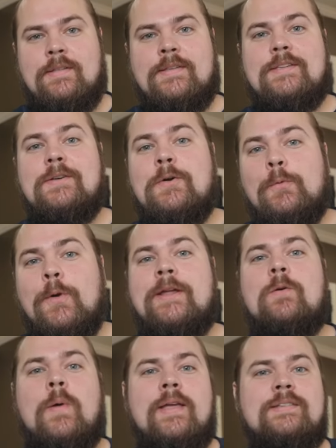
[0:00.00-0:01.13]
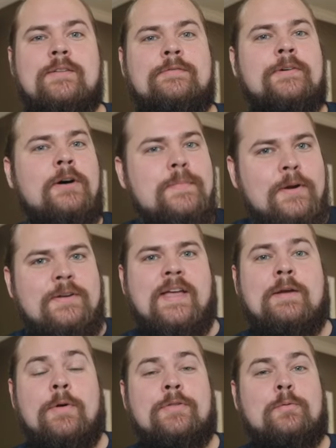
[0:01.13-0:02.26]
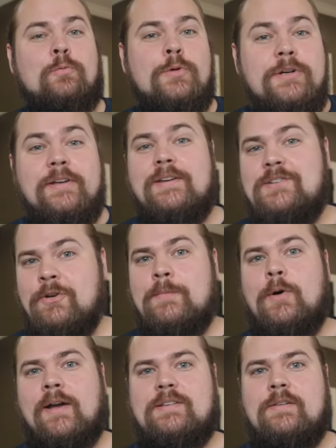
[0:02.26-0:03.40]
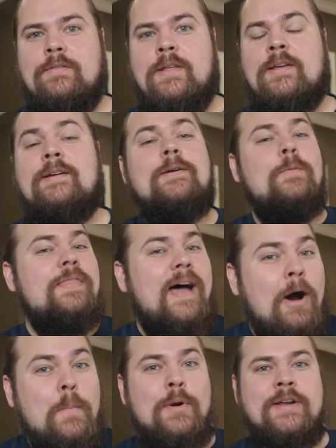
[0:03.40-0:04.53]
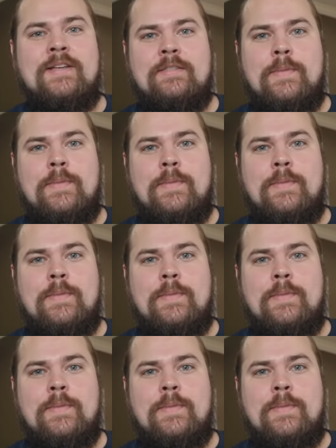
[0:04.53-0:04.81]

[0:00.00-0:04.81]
This is a great way to fill up your day with a really enjoyable activity without breaking the